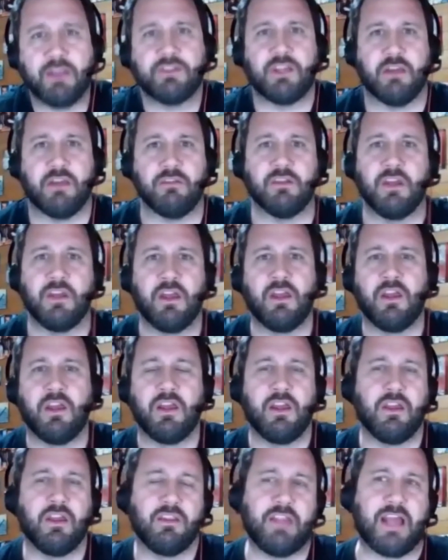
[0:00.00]
So
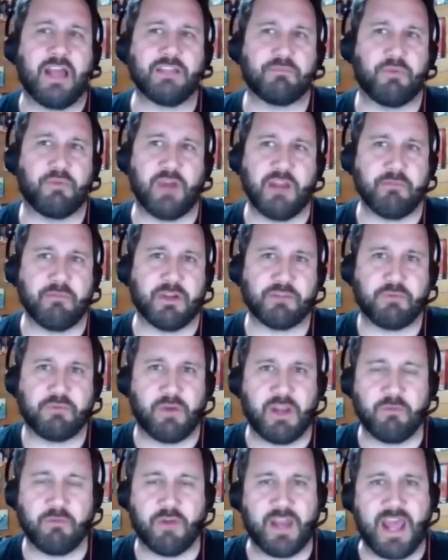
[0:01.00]
that's pretty much
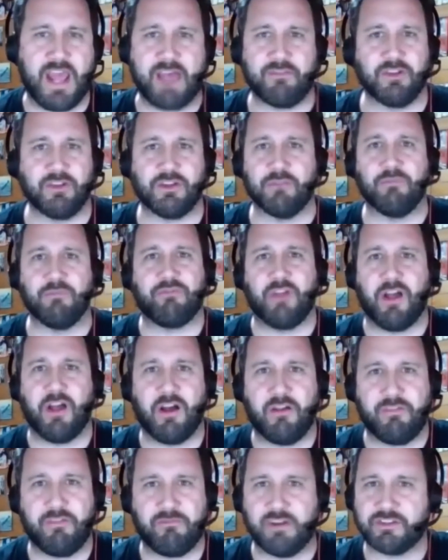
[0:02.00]
probably why they haven't gone for
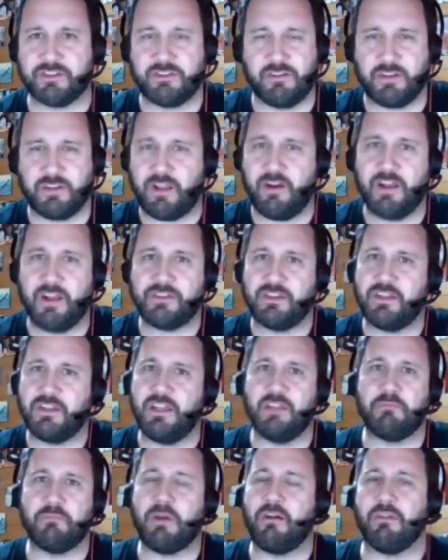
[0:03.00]
half the rest of the guys in
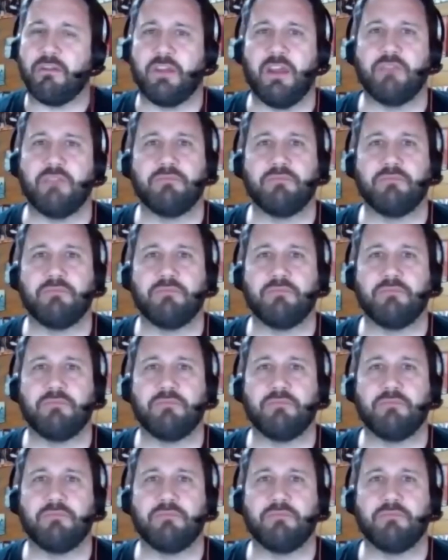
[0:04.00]
the market,